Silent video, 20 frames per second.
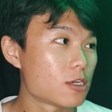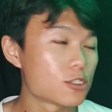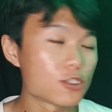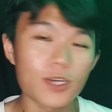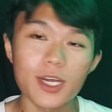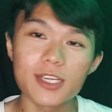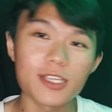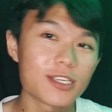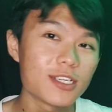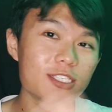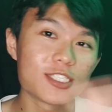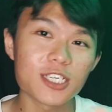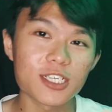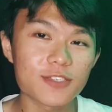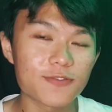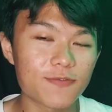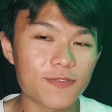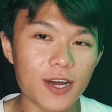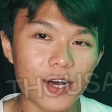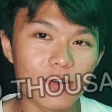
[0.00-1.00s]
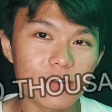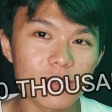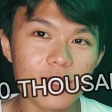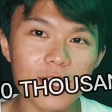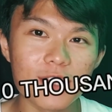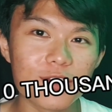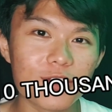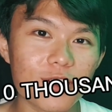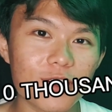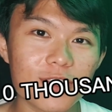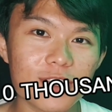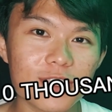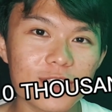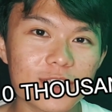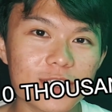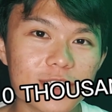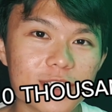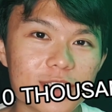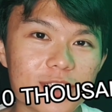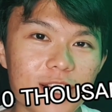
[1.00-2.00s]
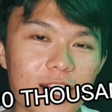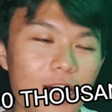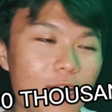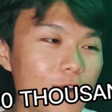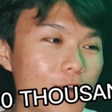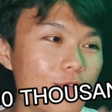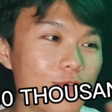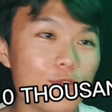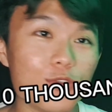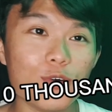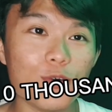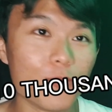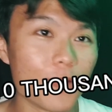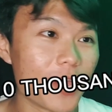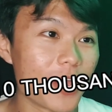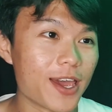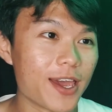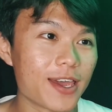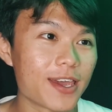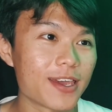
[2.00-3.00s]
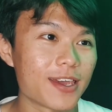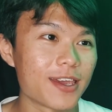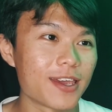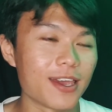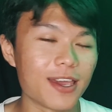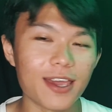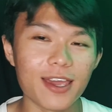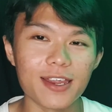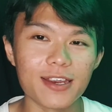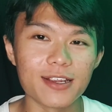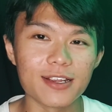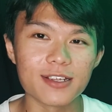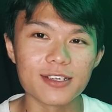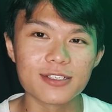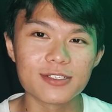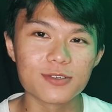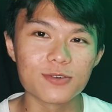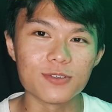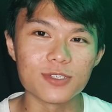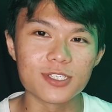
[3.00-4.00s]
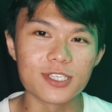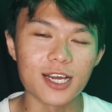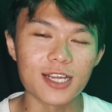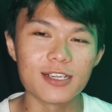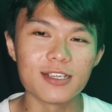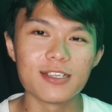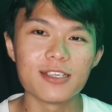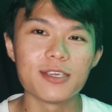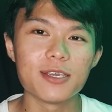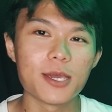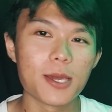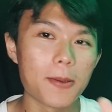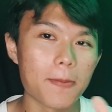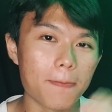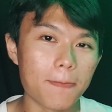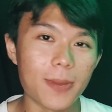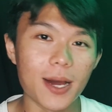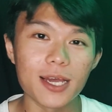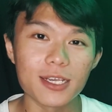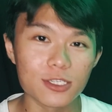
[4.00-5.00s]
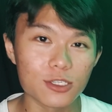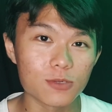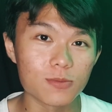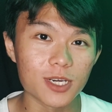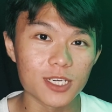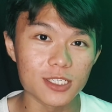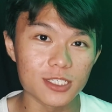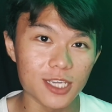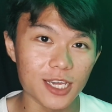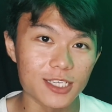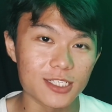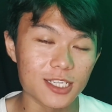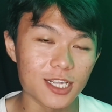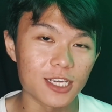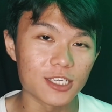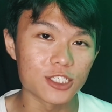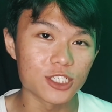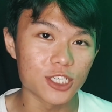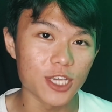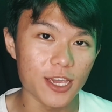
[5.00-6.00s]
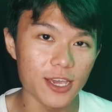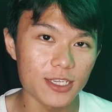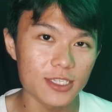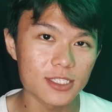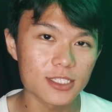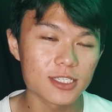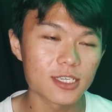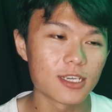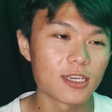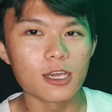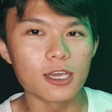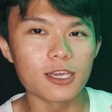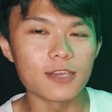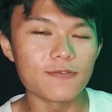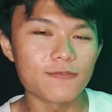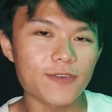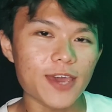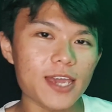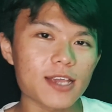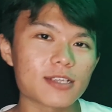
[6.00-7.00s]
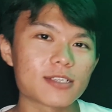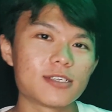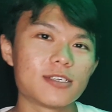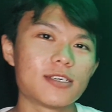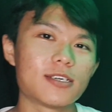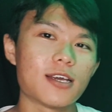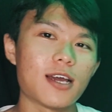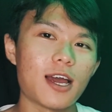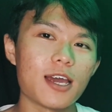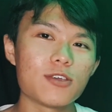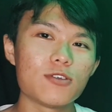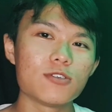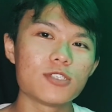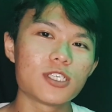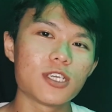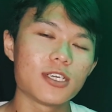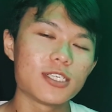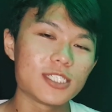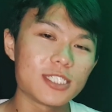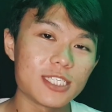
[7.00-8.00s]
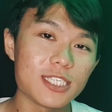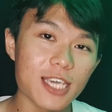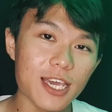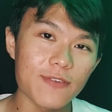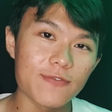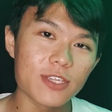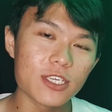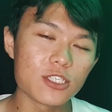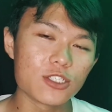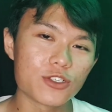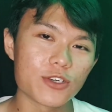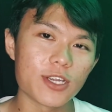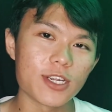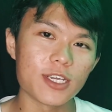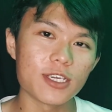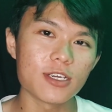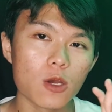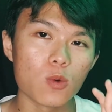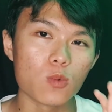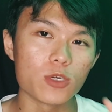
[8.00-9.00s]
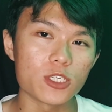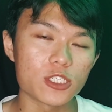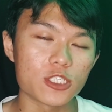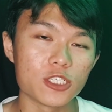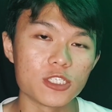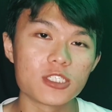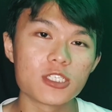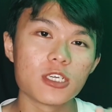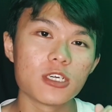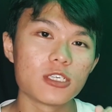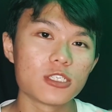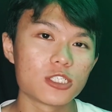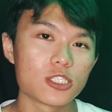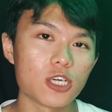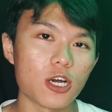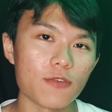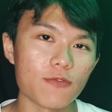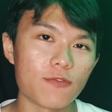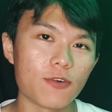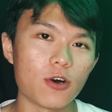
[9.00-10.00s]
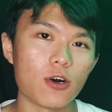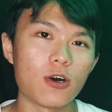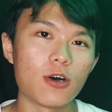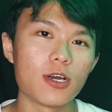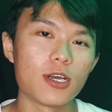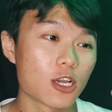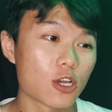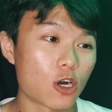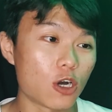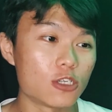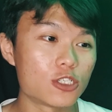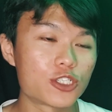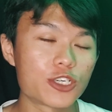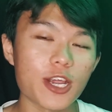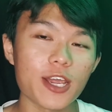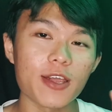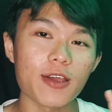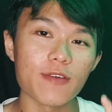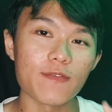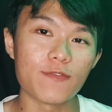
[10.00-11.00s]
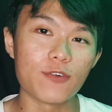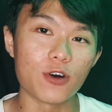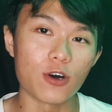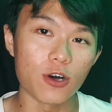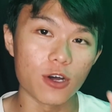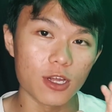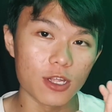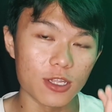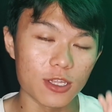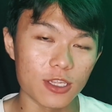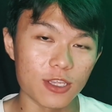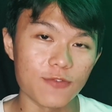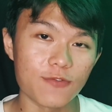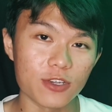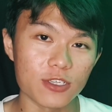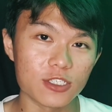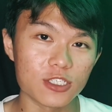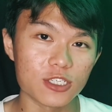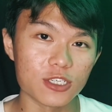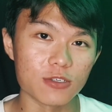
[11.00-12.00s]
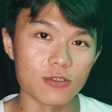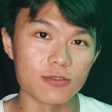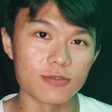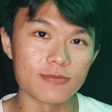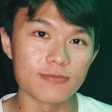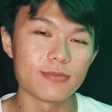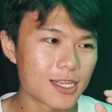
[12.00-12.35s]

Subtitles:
So I didn't just found $10 out of nowhere and could suddenly buy so much Tesla shares. In fact, I use CFD trading, which is short for contract for differential.